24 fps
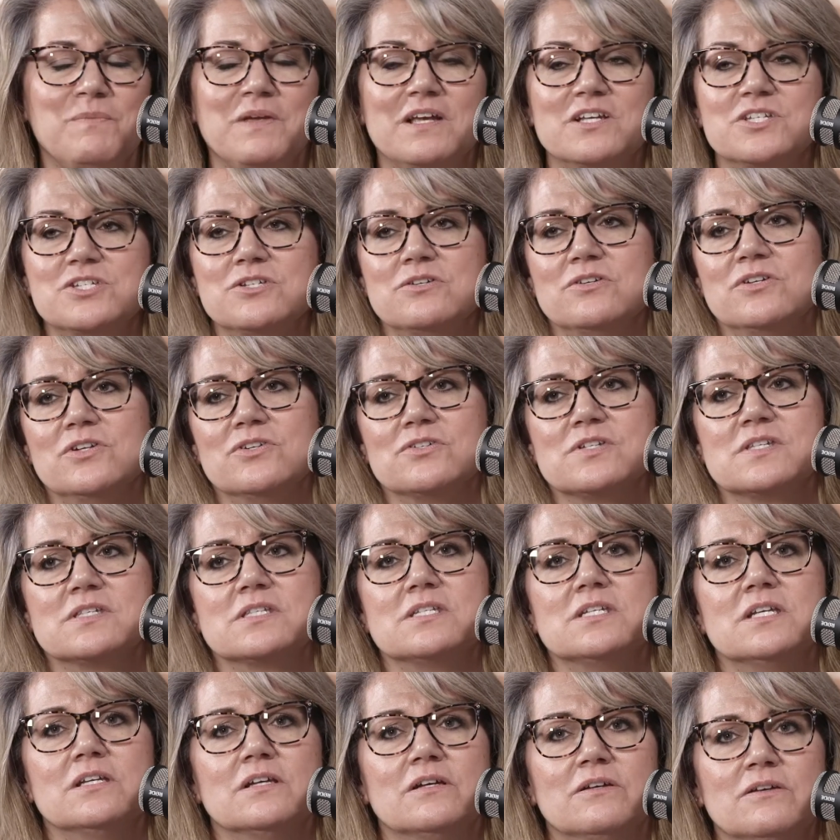Because you're
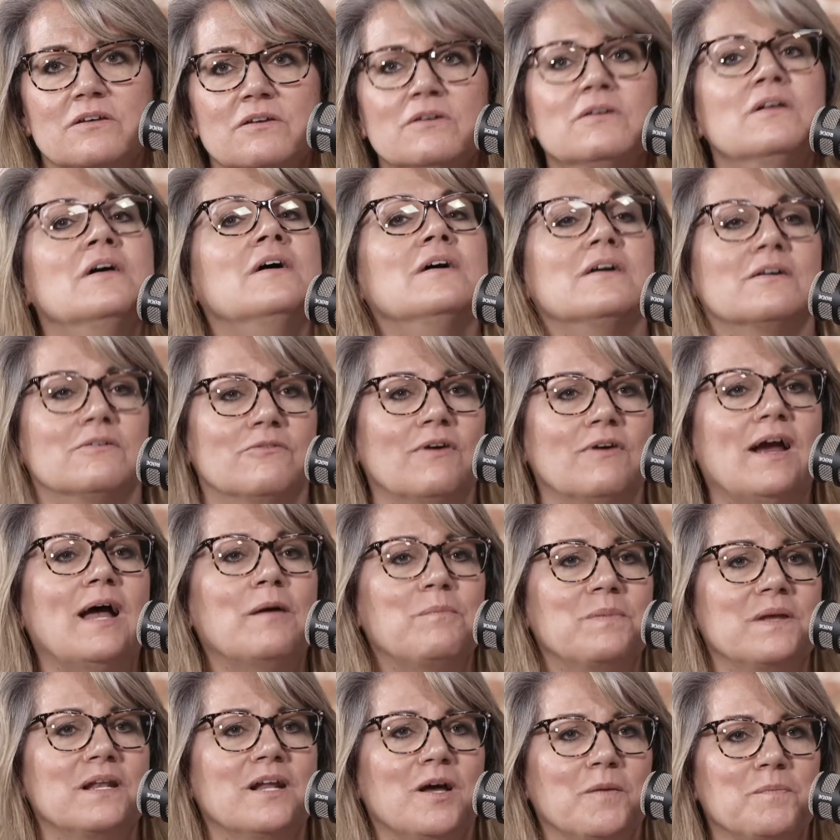still
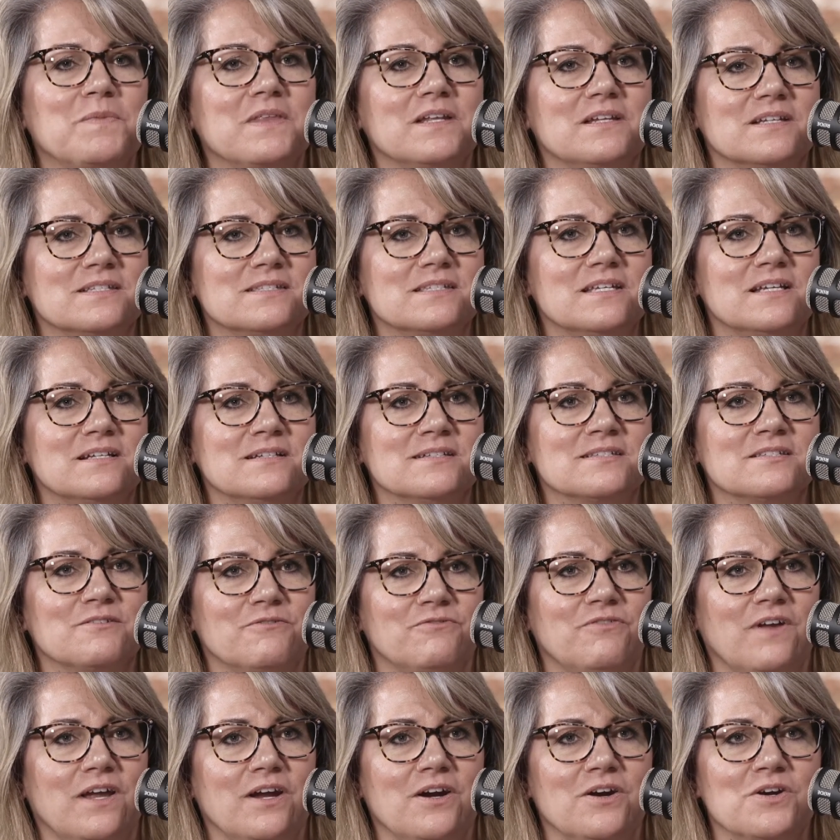wrapping up the decedent's
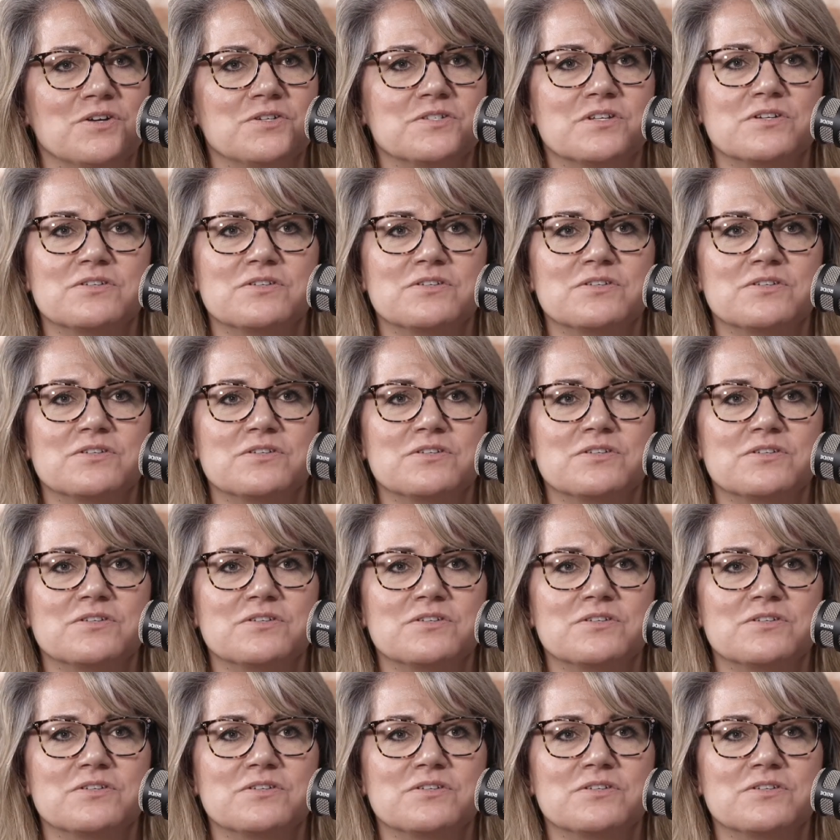affairs.